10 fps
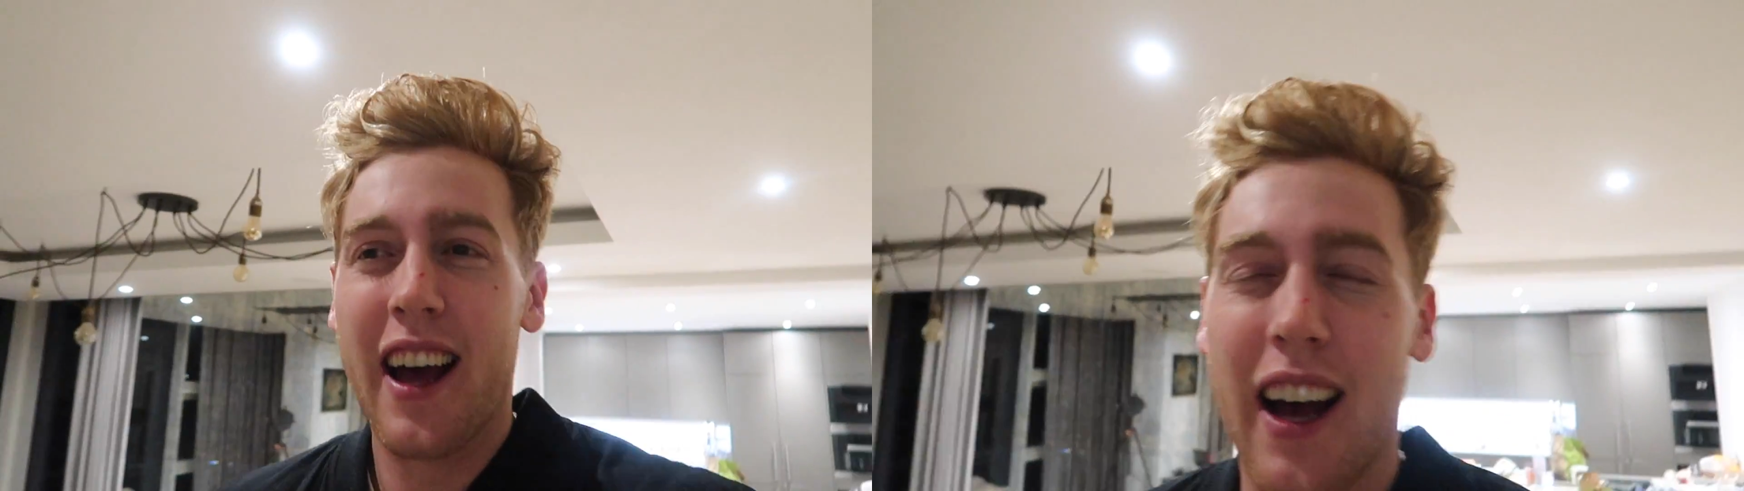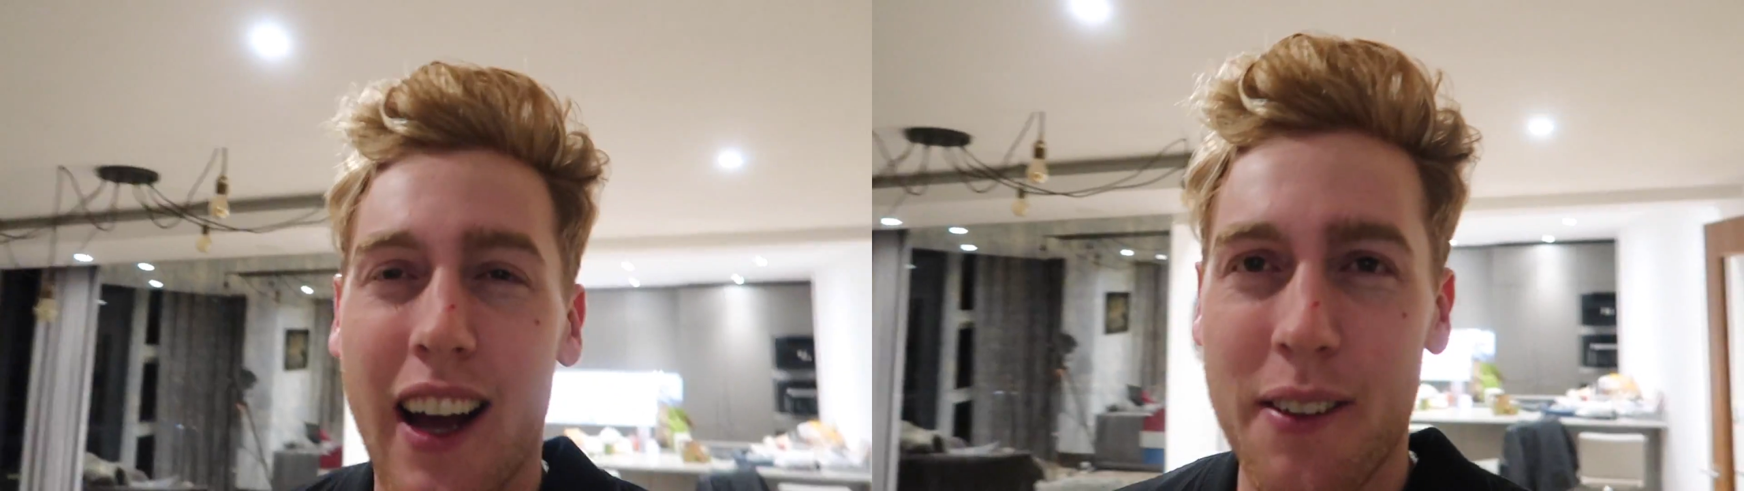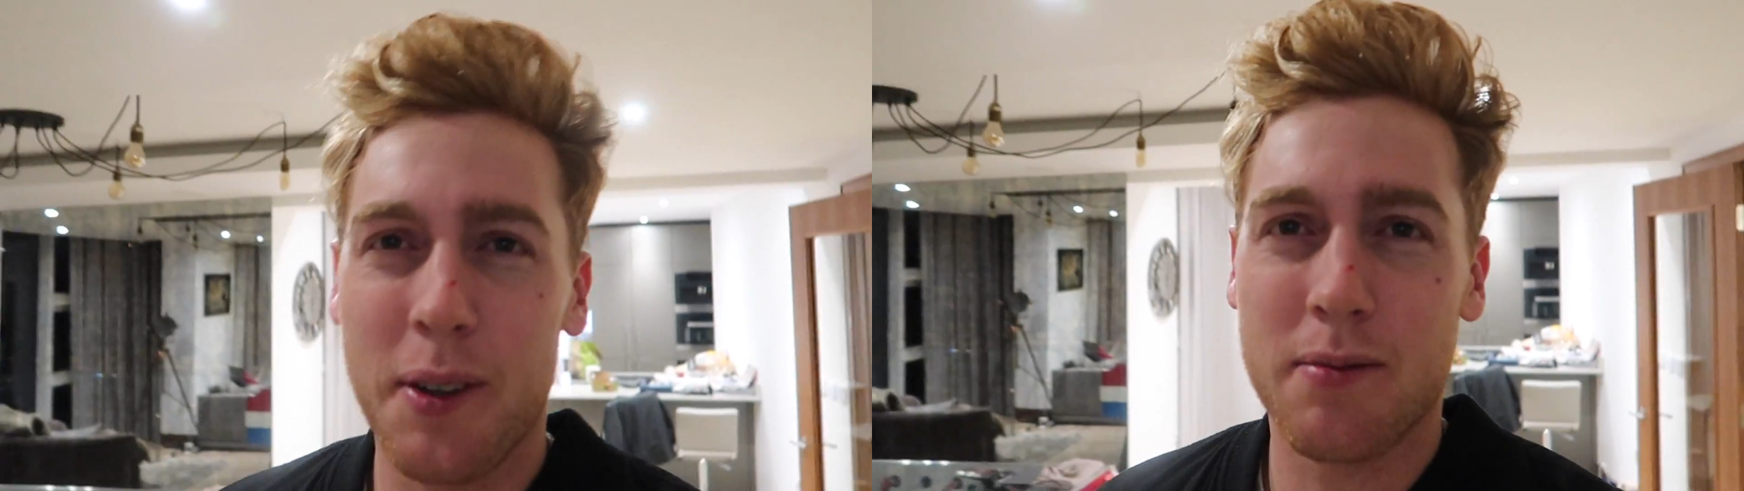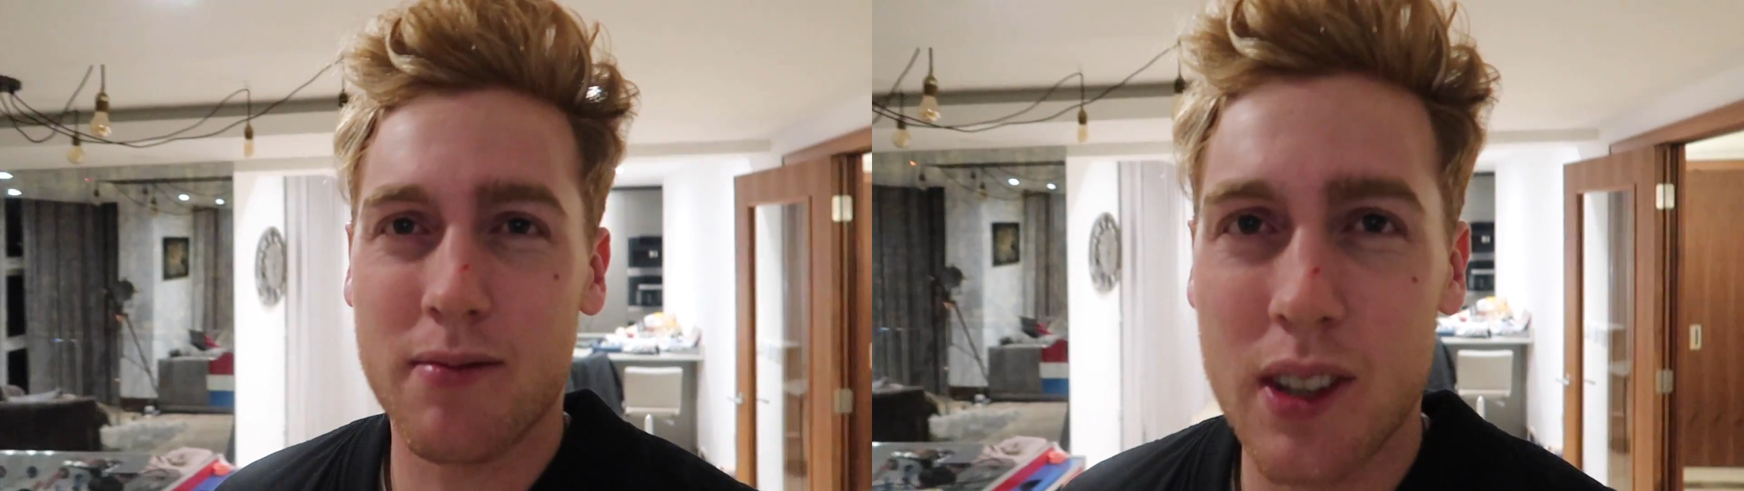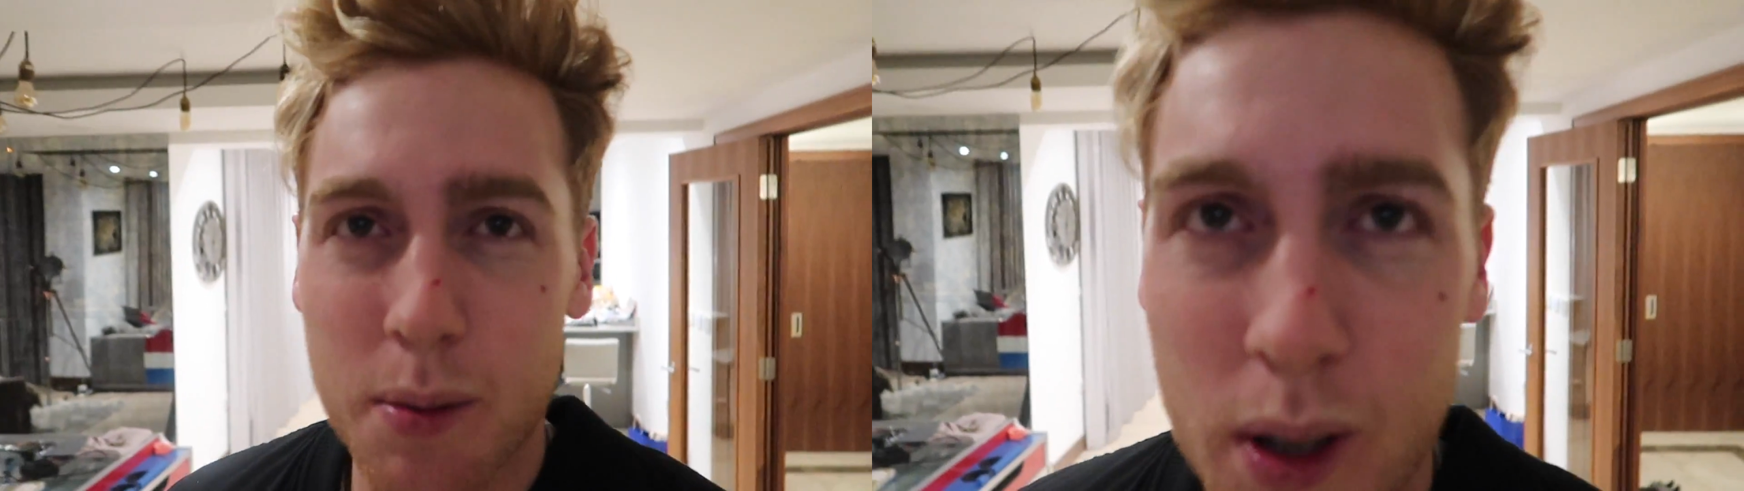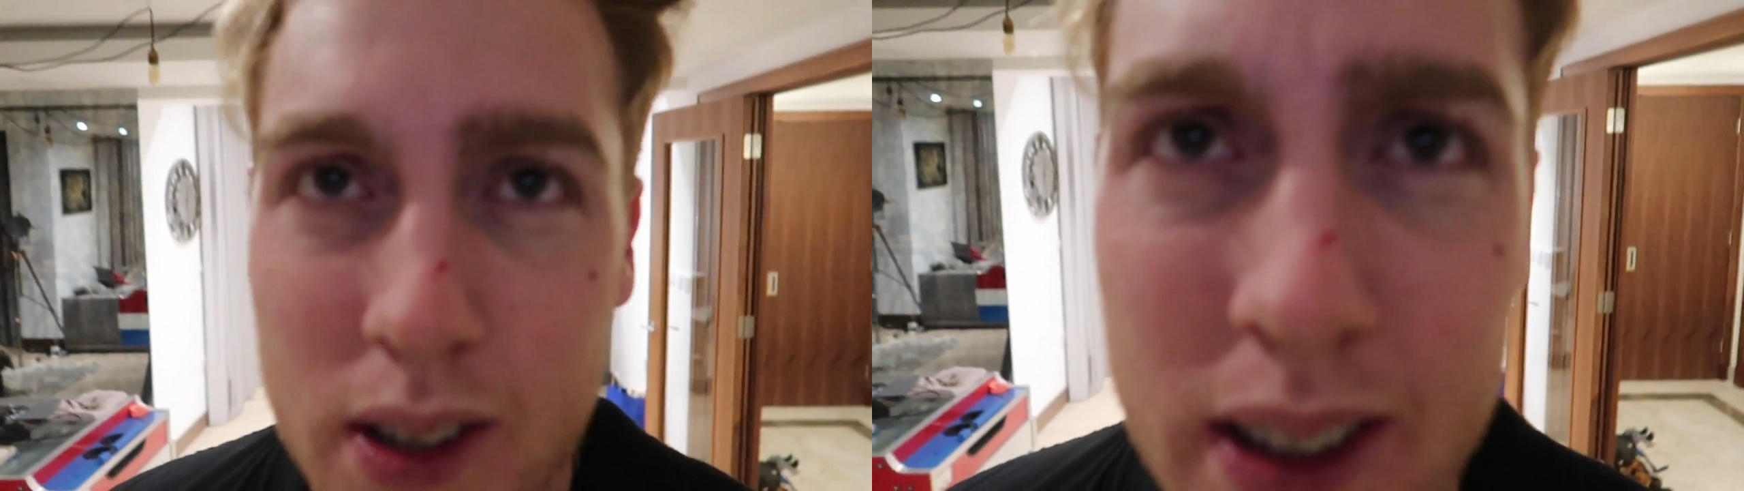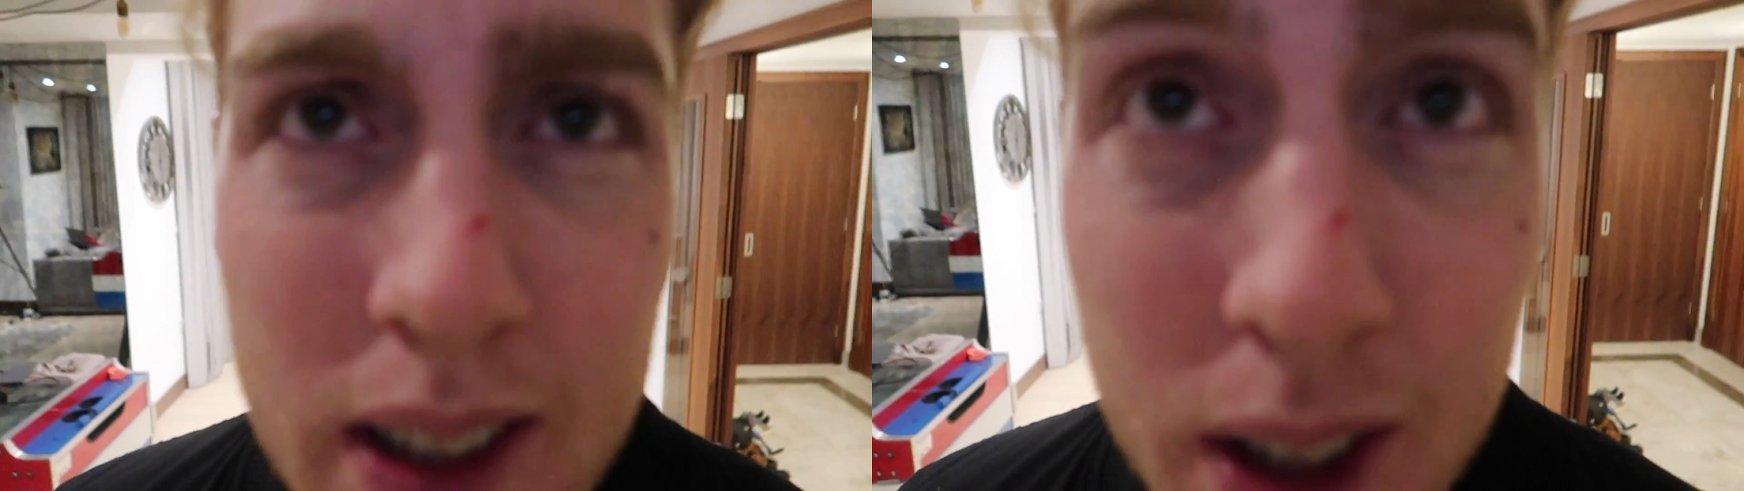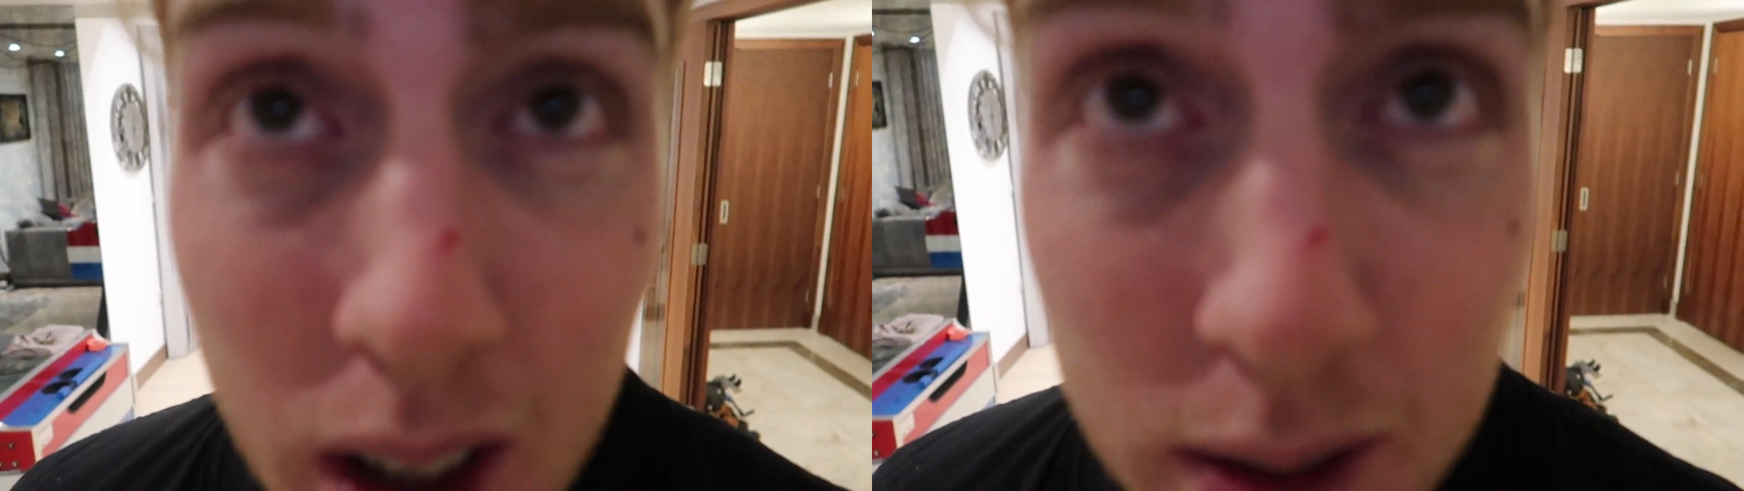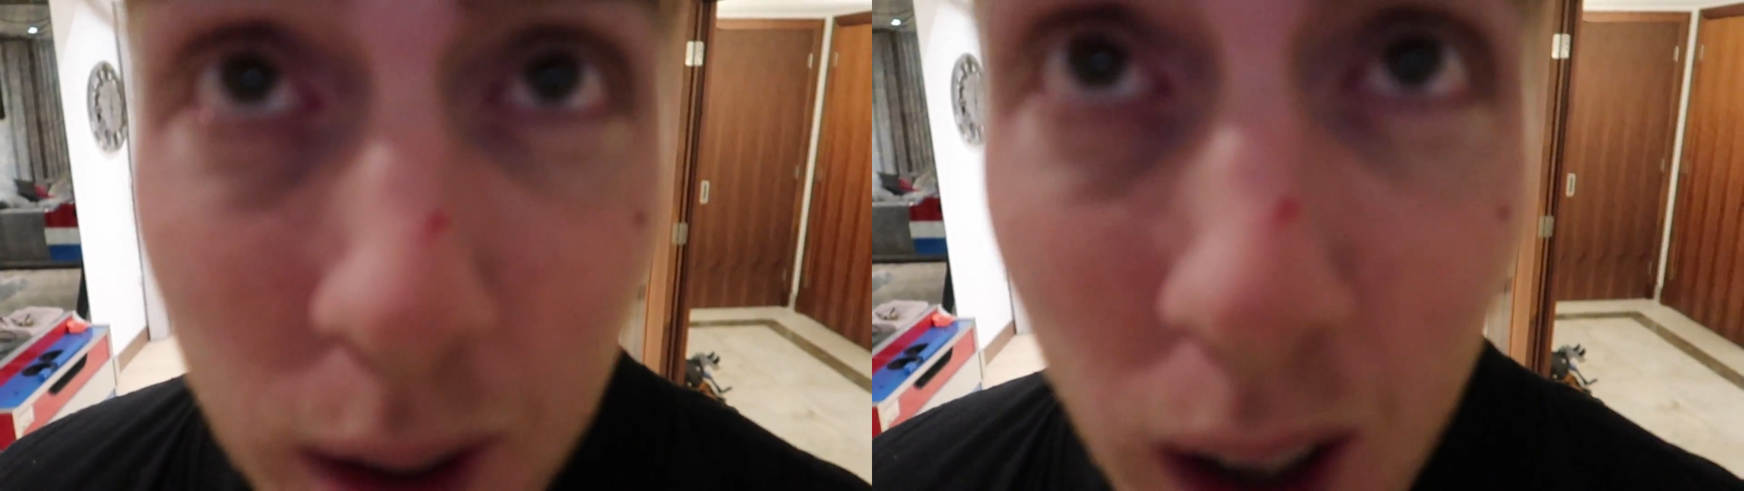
Uh, if you you probably see in Joe's